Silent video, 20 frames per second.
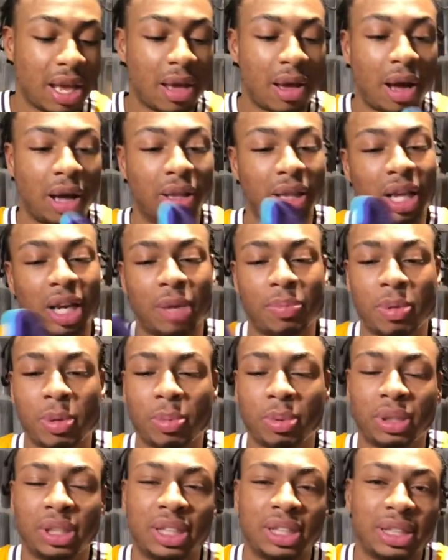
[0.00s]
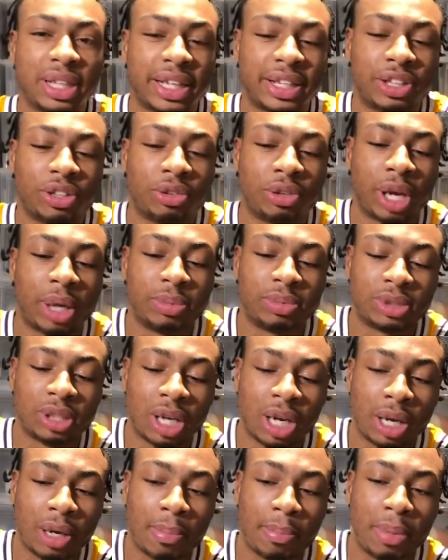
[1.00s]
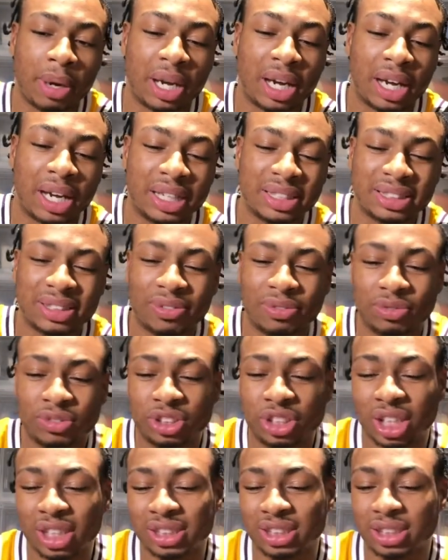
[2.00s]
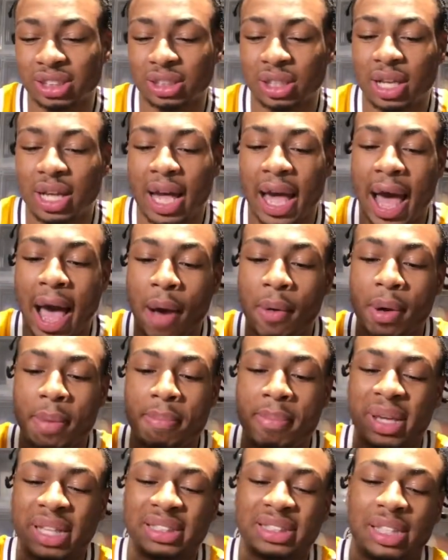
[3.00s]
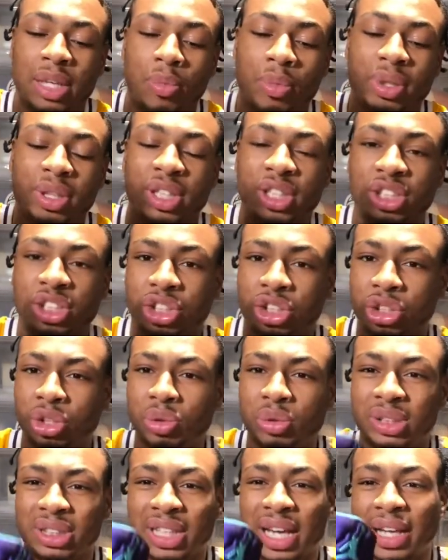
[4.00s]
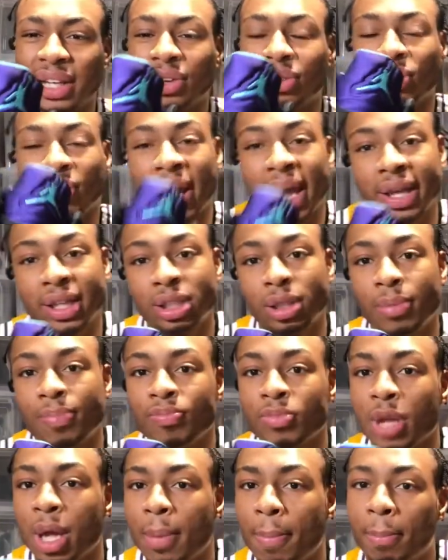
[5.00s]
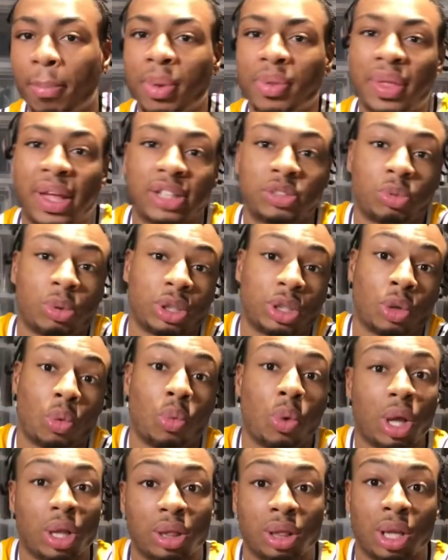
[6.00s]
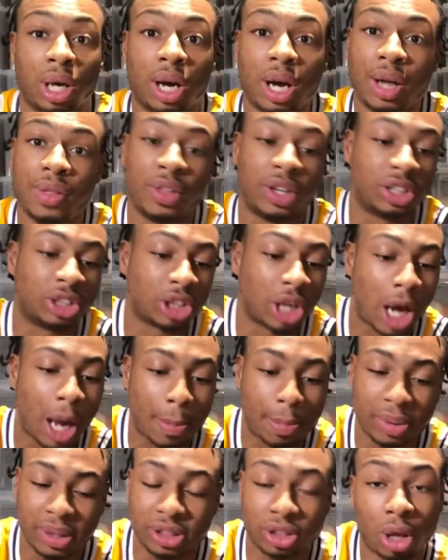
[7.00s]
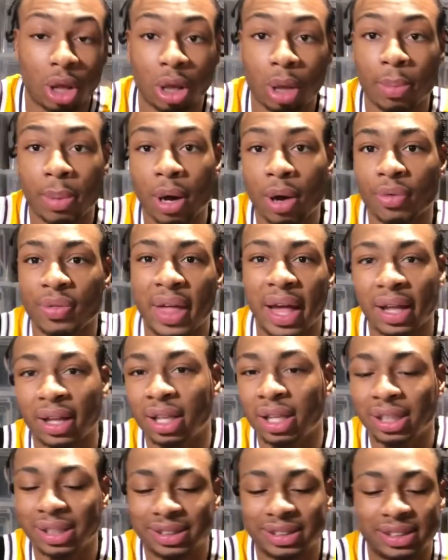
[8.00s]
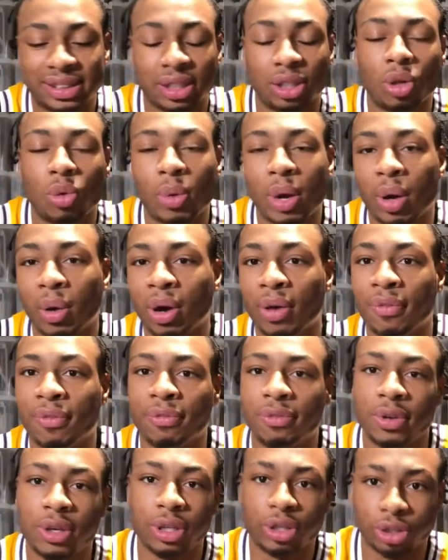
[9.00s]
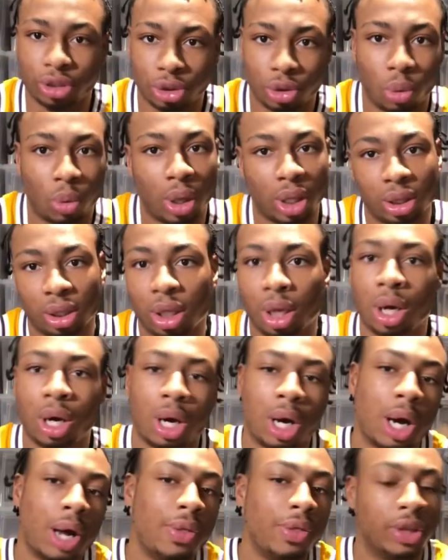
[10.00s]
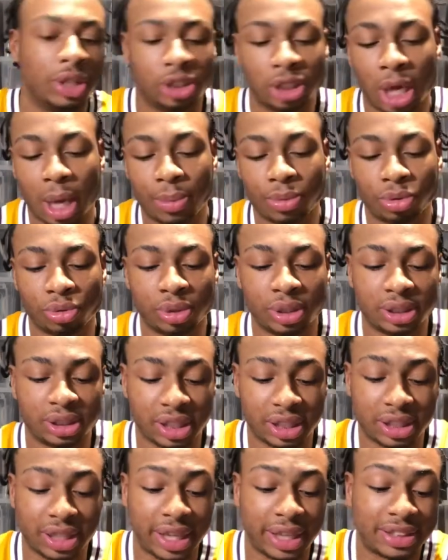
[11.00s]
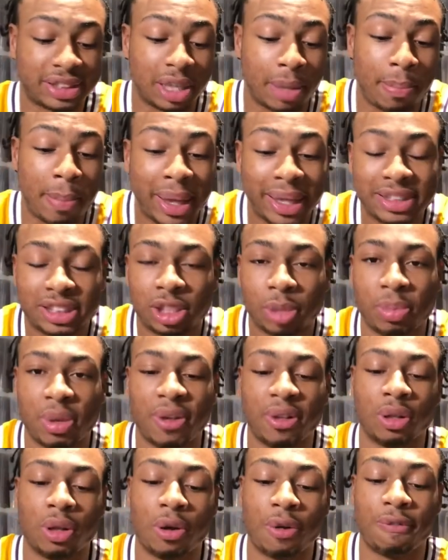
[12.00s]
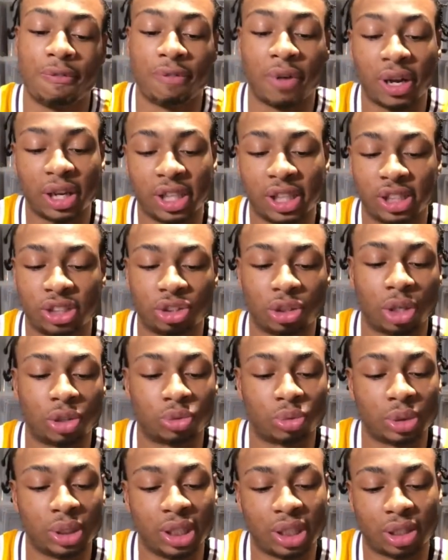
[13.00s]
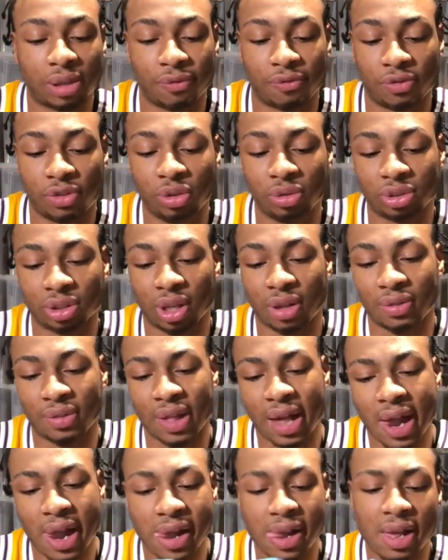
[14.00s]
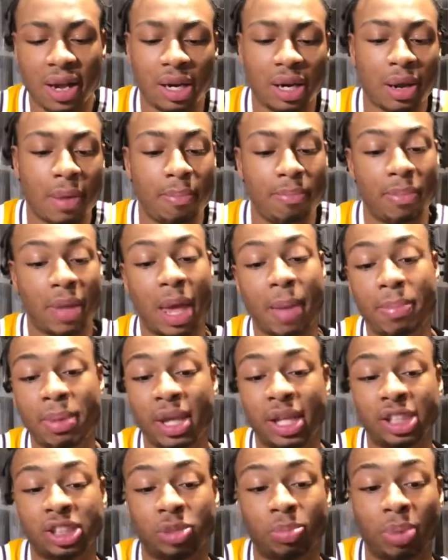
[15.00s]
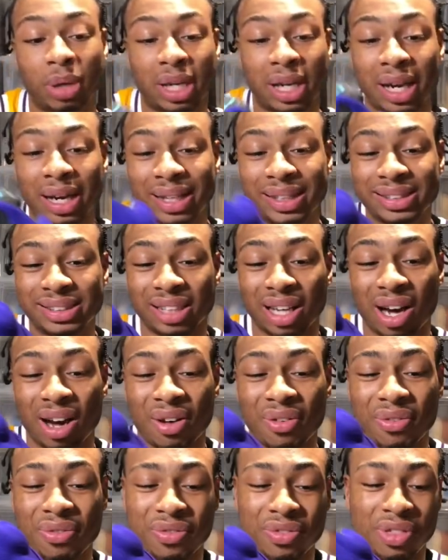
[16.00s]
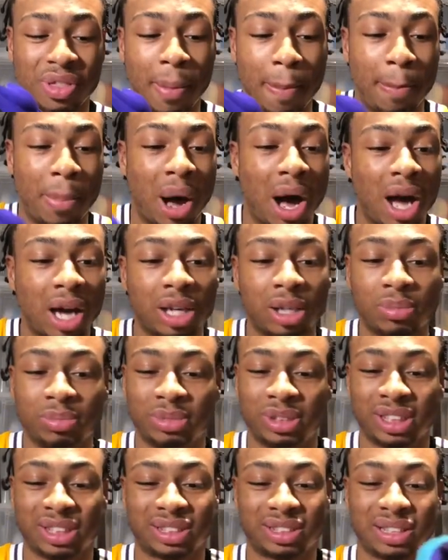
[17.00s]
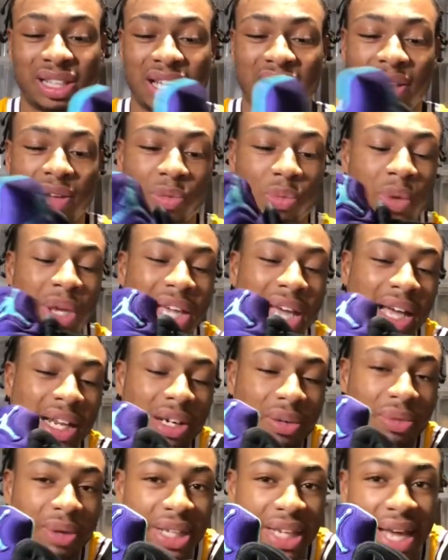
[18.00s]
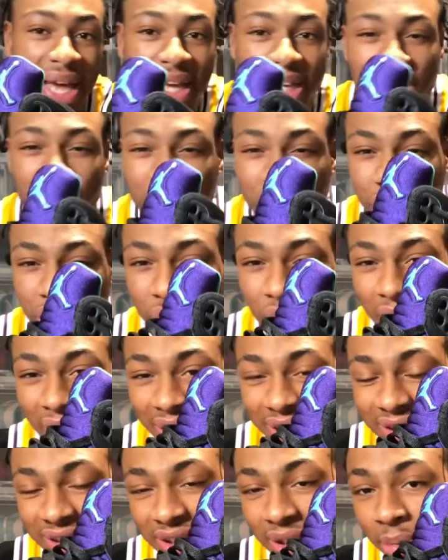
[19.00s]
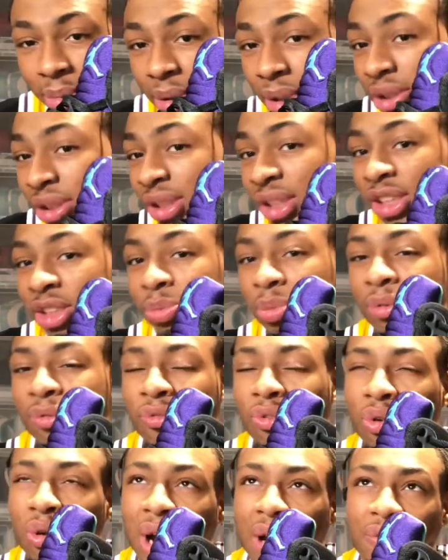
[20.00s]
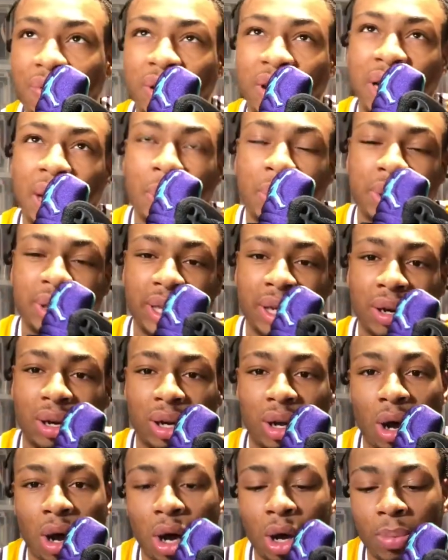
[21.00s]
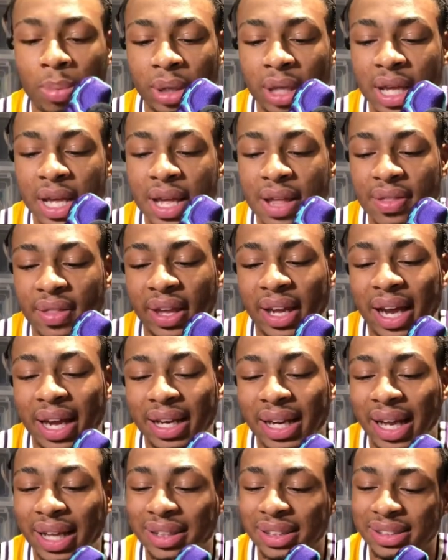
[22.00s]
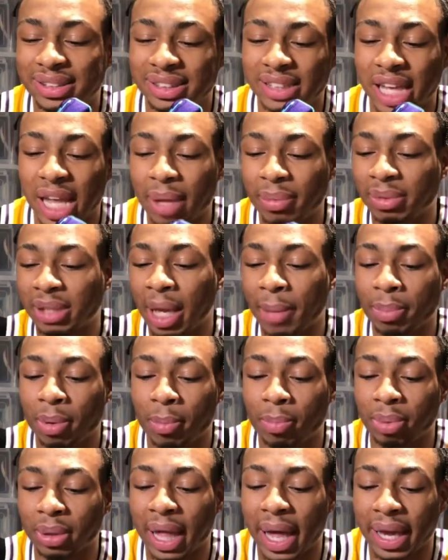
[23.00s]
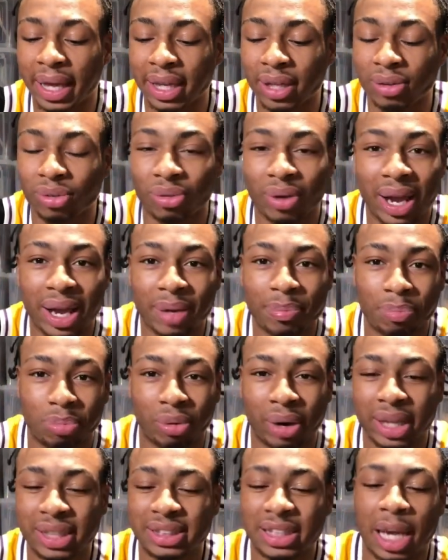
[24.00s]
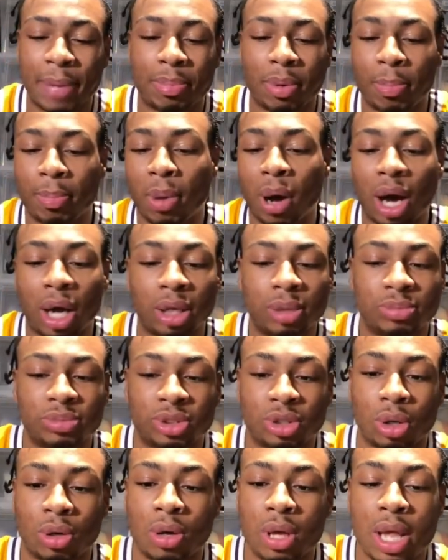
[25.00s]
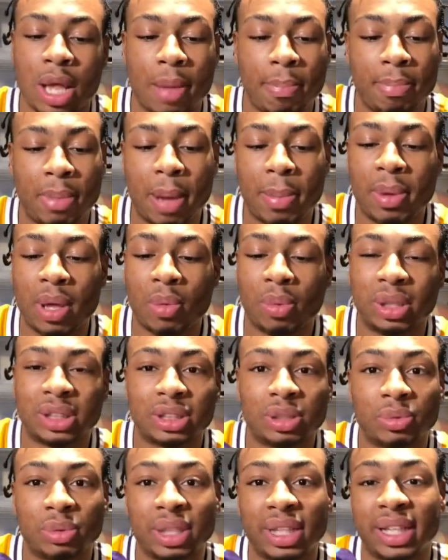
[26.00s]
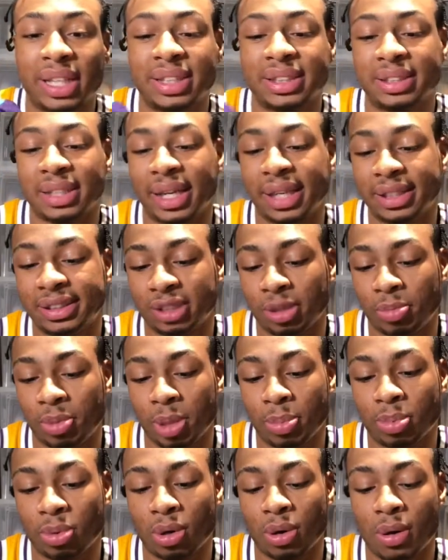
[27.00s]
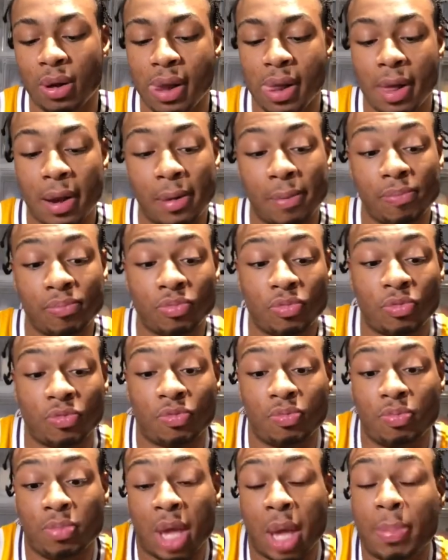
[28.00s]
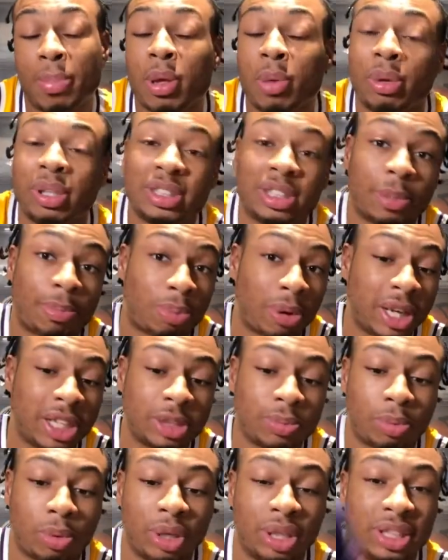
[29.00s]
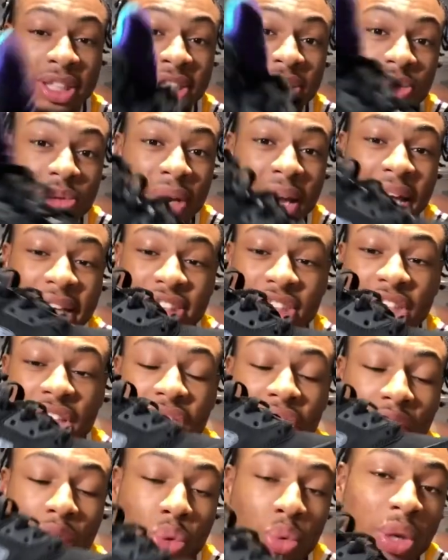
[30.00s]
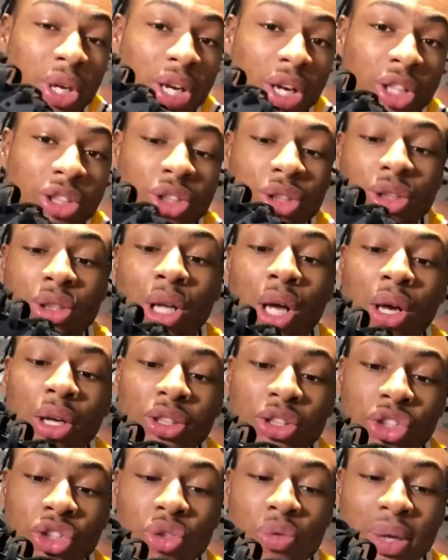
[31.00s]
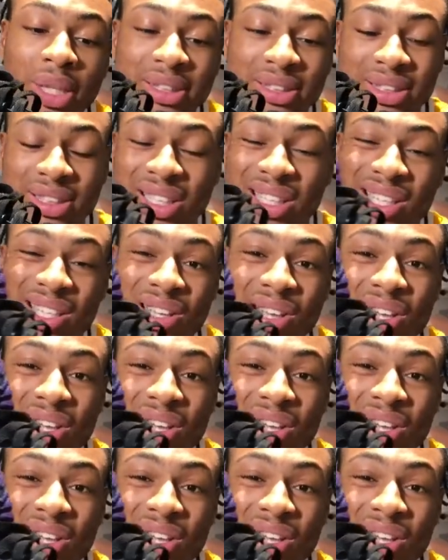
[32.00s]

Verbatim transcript: A lot of people didn't like the grape tongue because of just how it mixed in with this shoe. It's kind of random, but that's what the what the and the top is all about. That silhouette of the what the and the top threes. It, it's meant to be a little funky, so I was really confused on that. Maybe it's because of the bottom just we kind of already had a shoe kind of similar to this before. I forget what they were called, but they kind of had the same type of black and red bred type of bottom. So maybe it wasn't really exciting to people. Maybe was the price point. These were actually $300 USD.